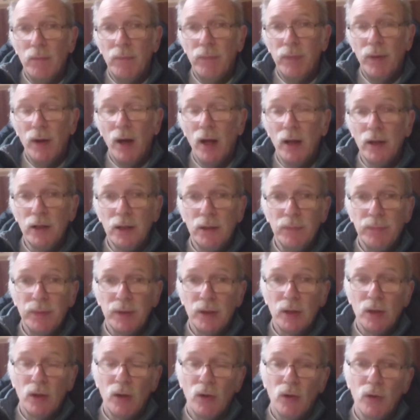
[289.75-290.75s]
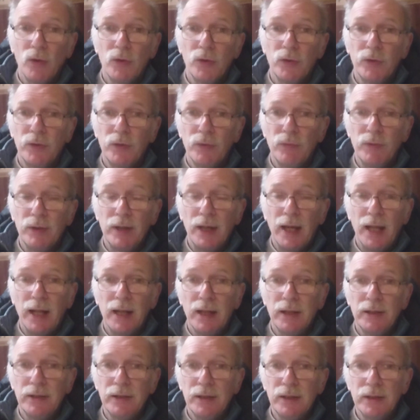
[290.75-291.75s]
partly because the
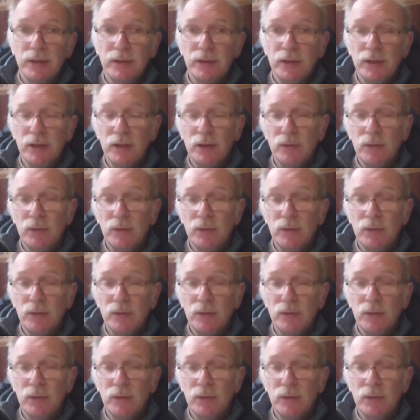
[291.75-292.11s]
reality is that